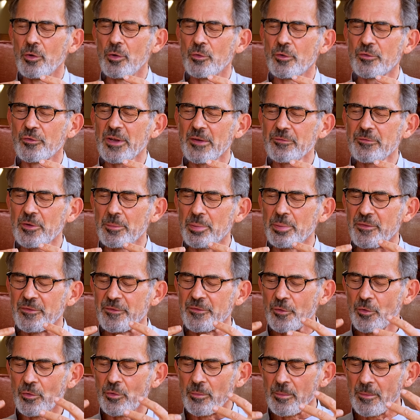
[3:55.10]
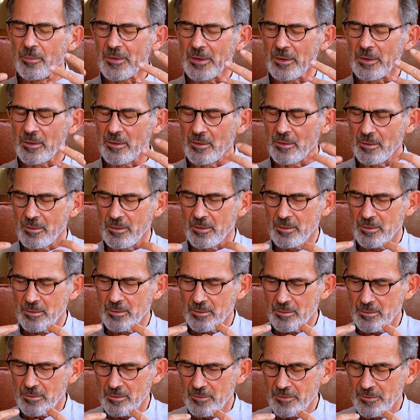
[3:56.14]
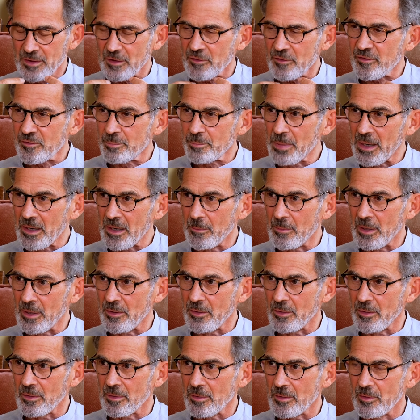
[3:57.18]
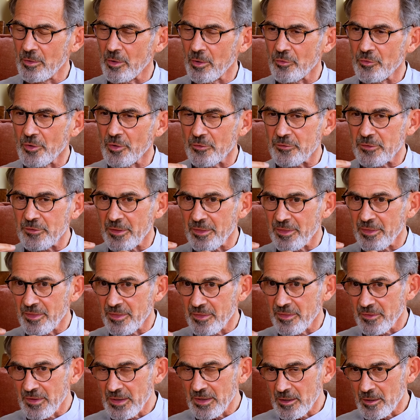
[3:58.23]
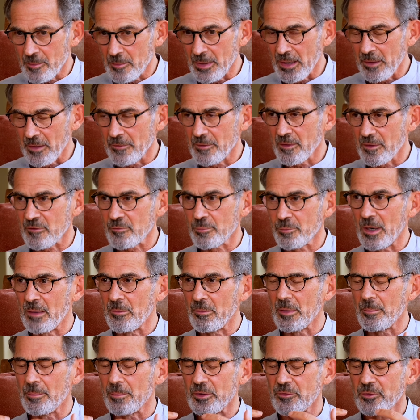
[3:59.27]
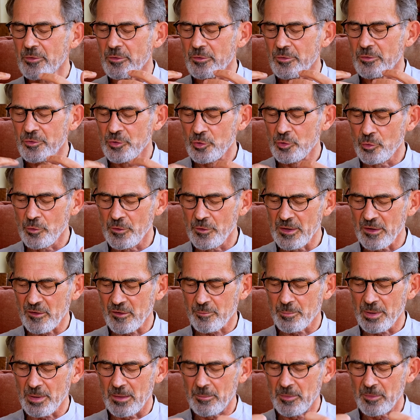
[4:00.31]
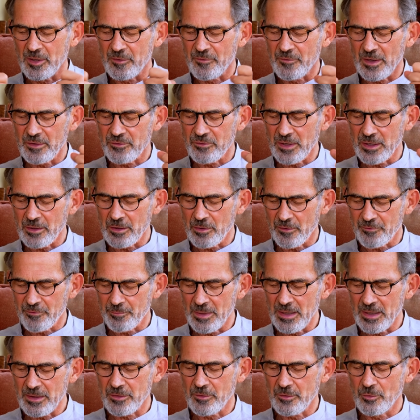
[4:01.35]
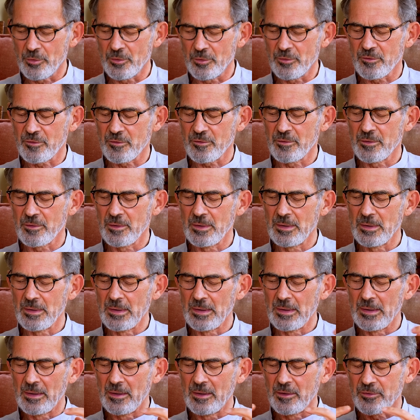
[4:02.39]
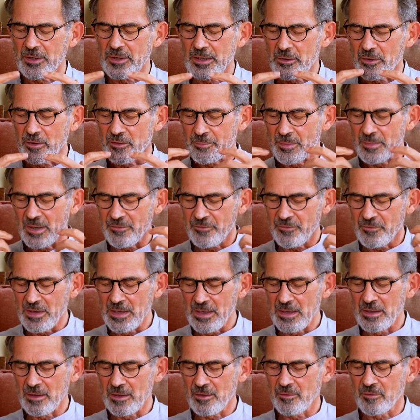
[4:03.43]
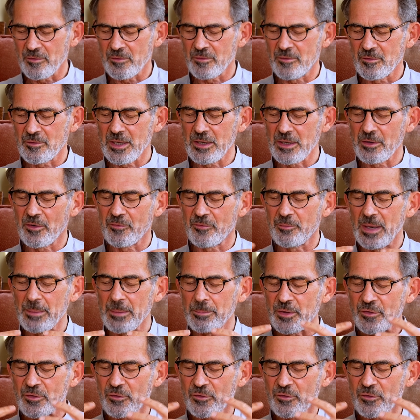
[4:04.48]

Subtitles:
You just have to perform the experiment, not to think about the experiment, but to do the experiment. If I take off my thoughts, take off my feelings, take off my